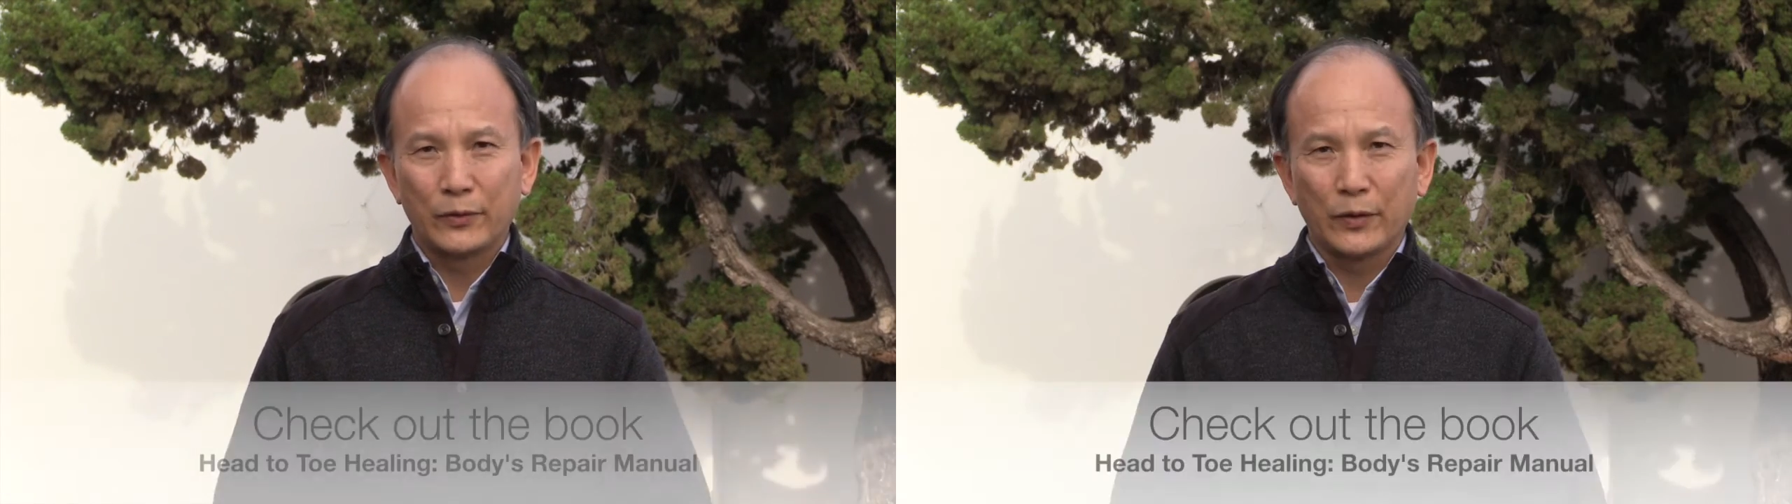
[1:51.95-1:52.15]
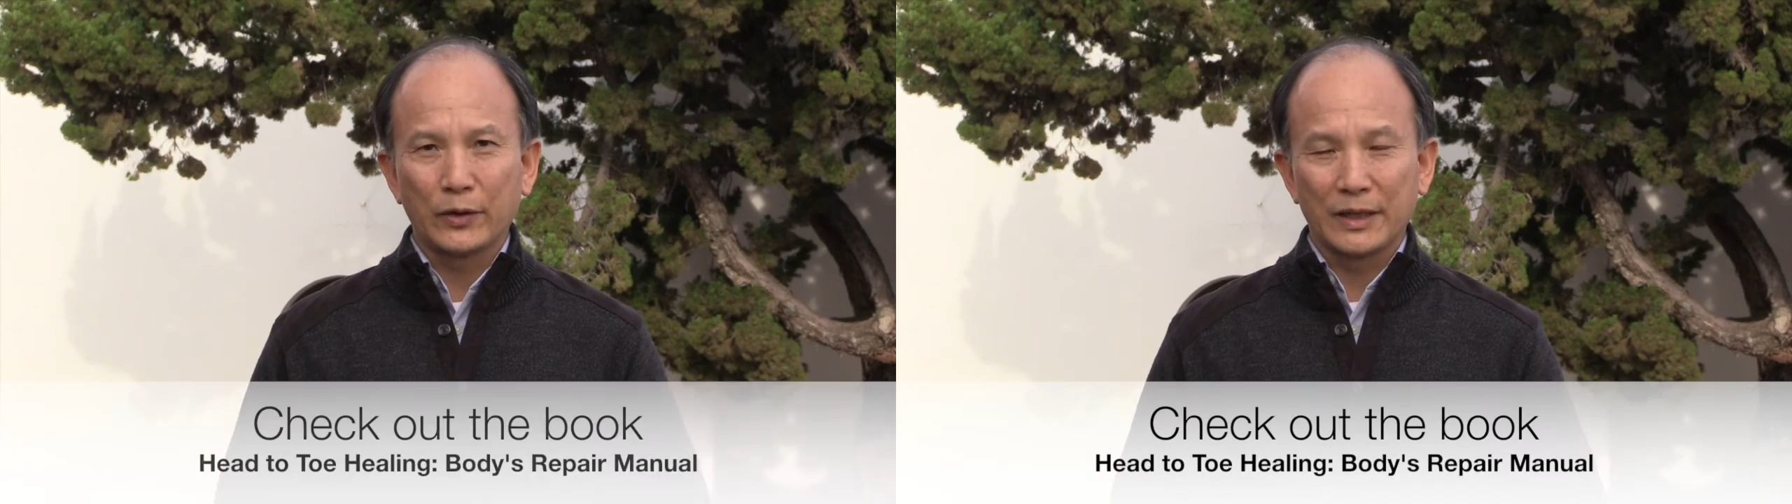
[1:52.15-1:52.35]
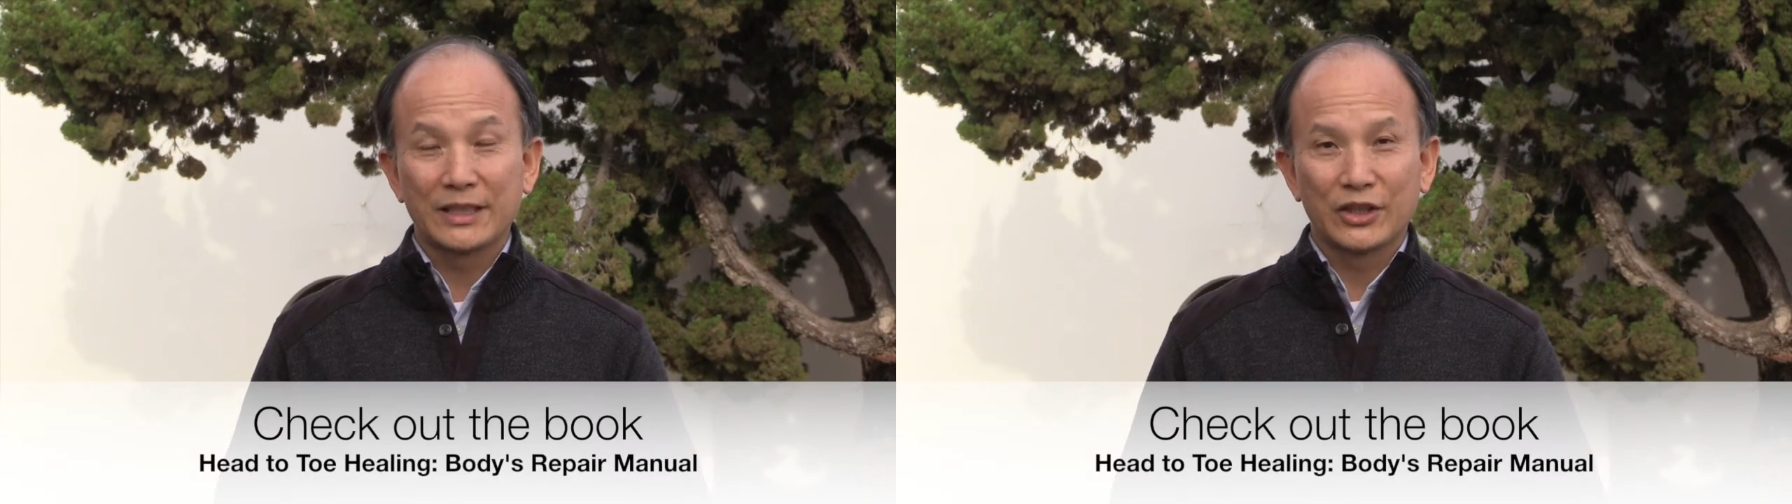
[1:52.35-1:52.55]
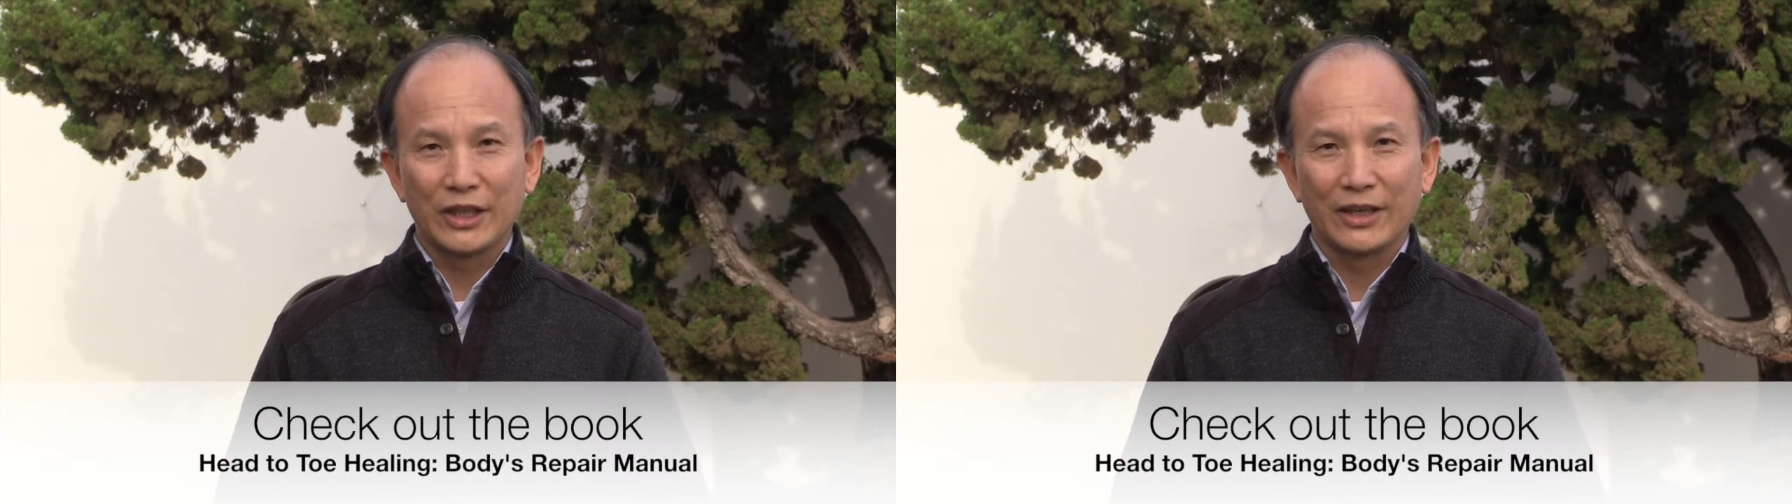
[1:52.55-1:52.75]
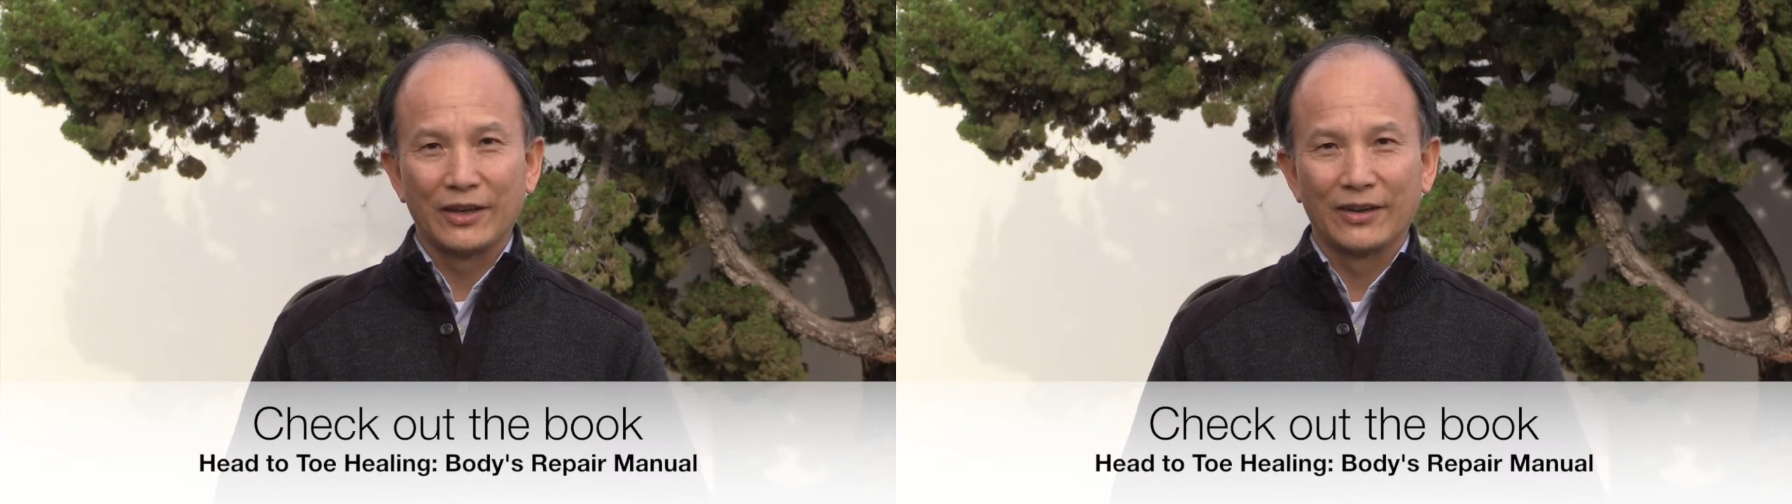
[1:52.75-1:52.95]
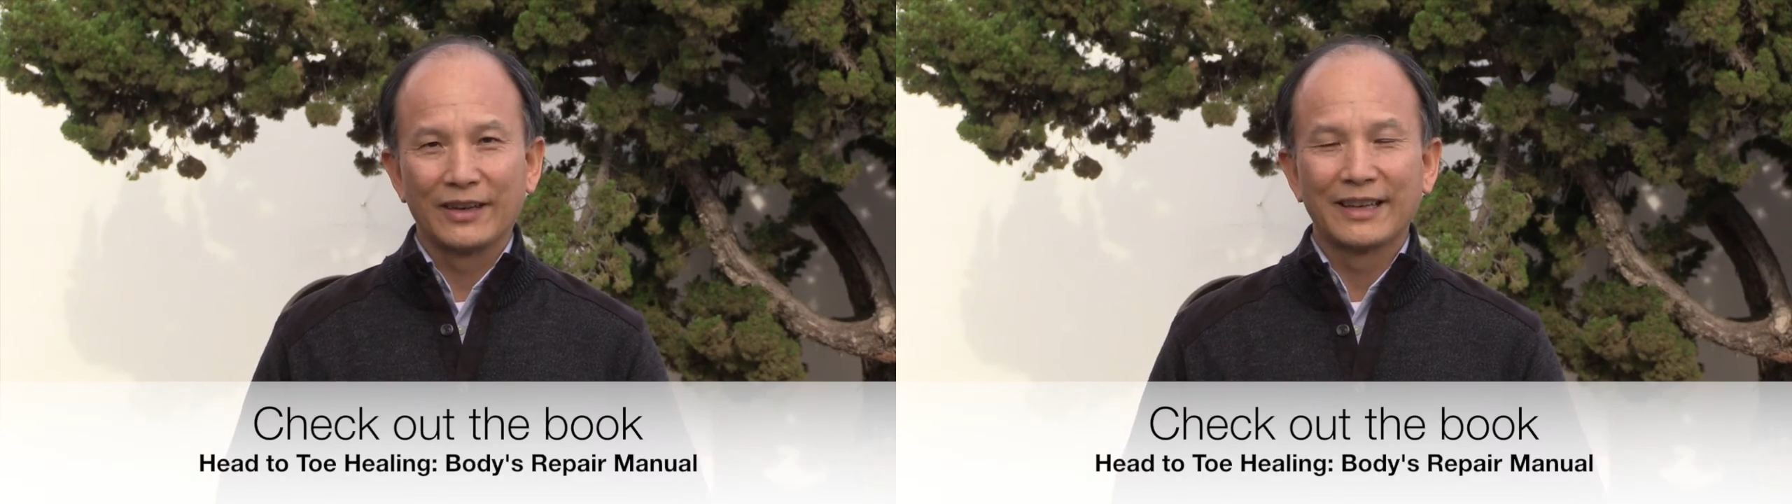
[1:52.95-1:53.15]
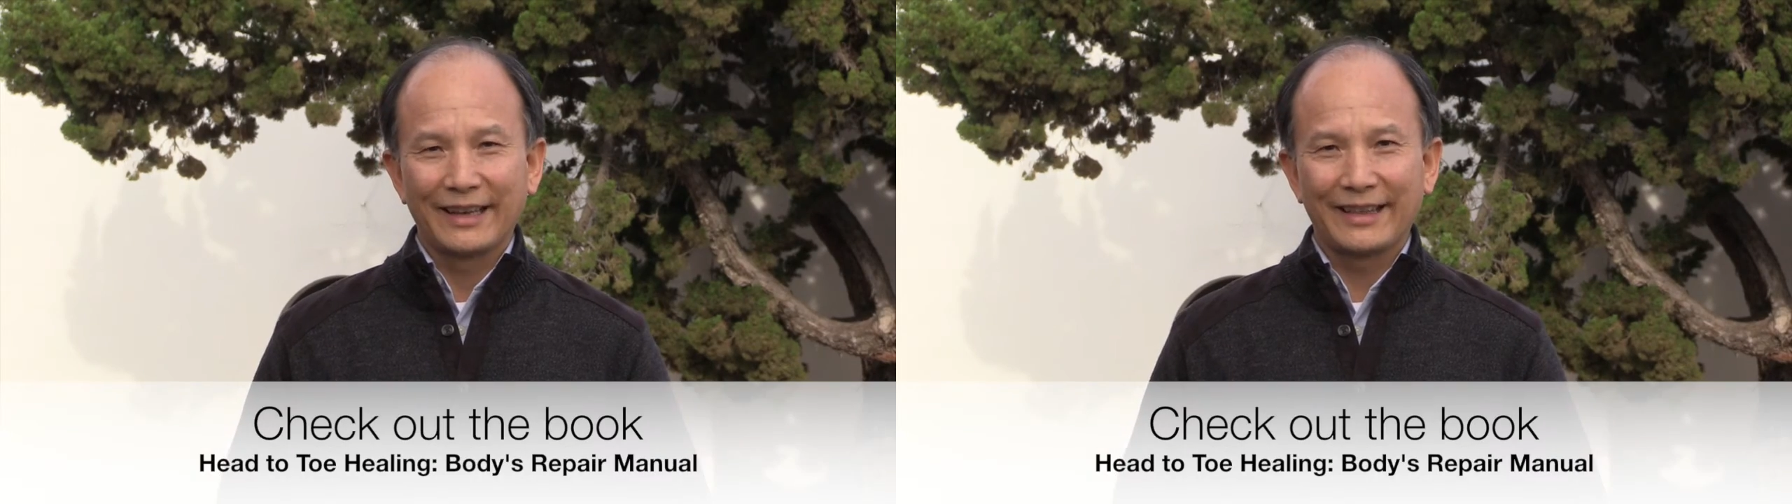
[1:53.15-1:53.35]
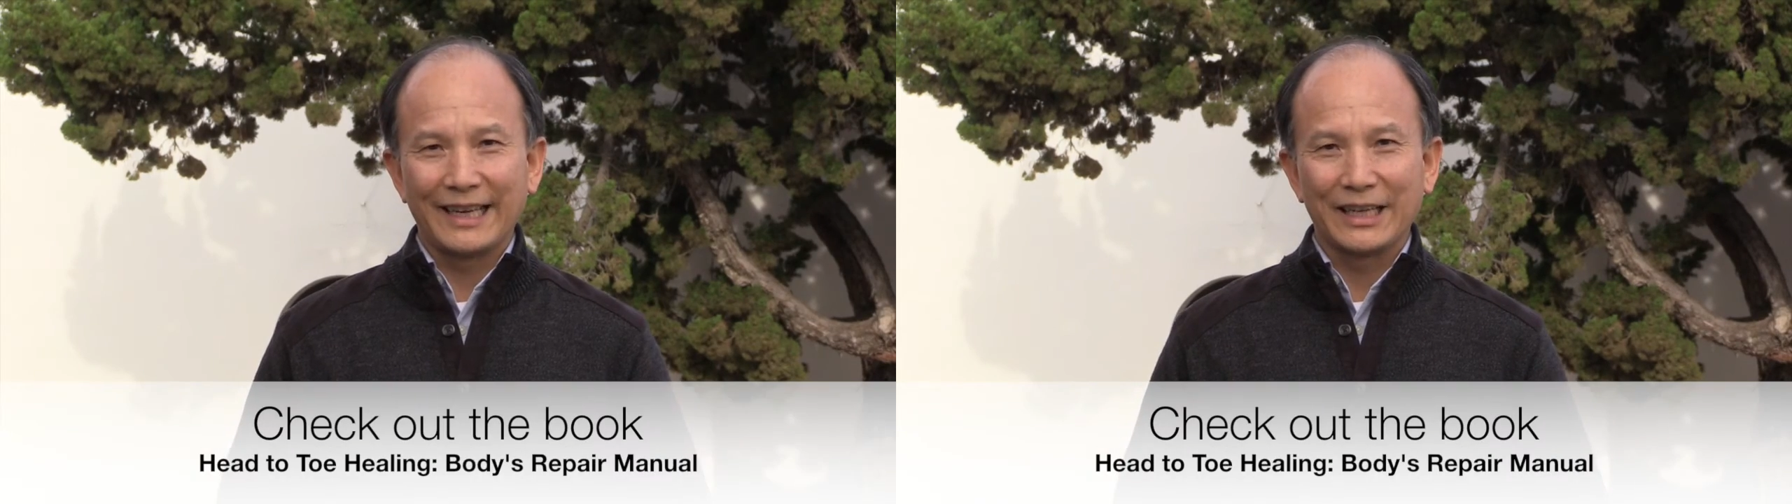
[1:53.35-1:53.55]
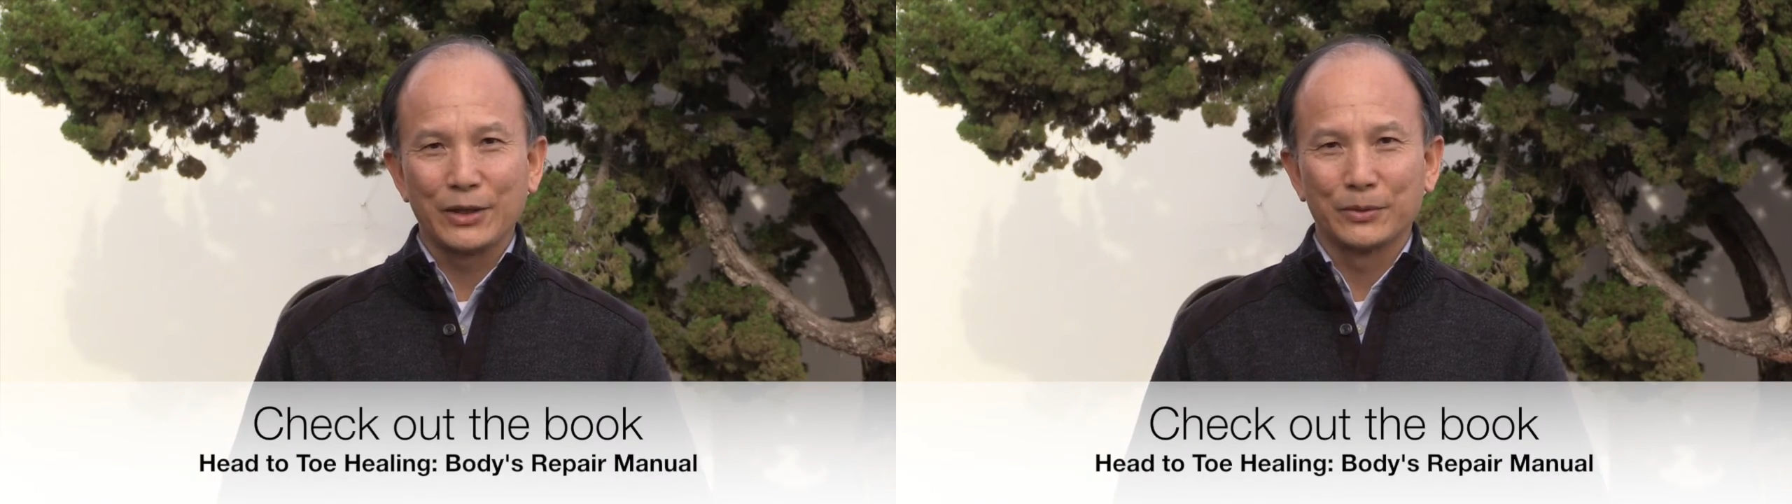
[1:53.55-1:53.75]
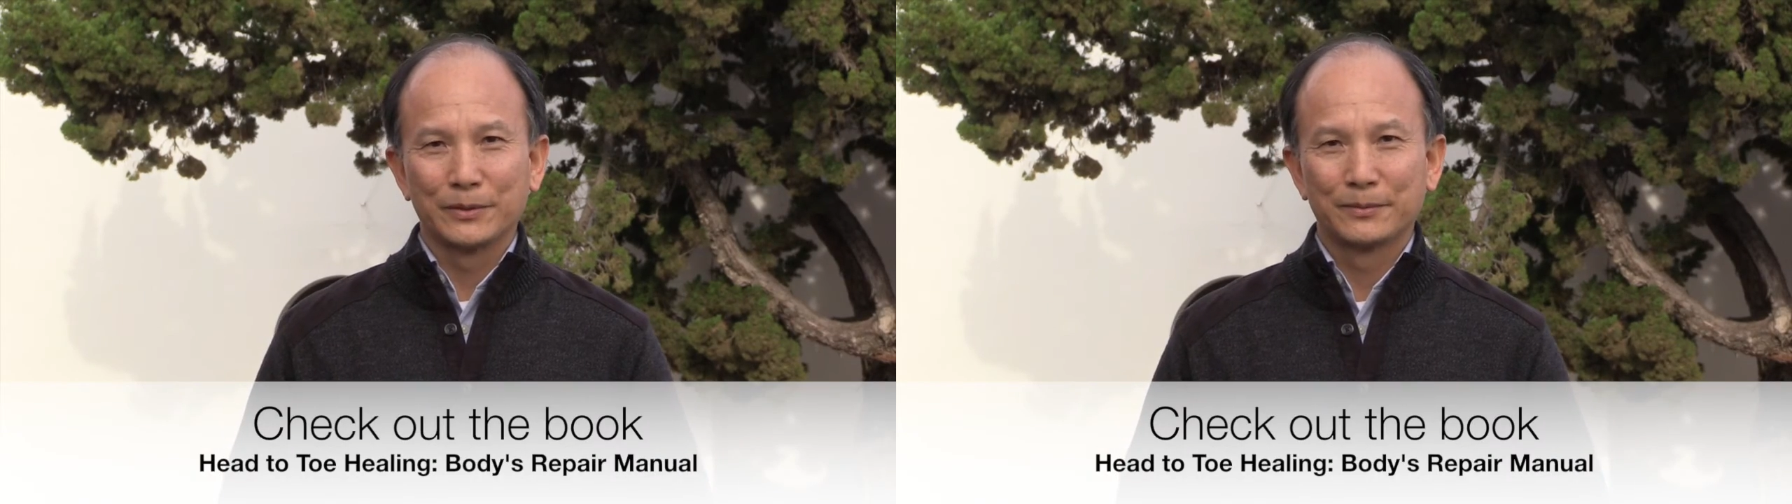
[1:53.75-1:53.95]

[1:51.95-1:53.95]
Forest Qigong. Thank you.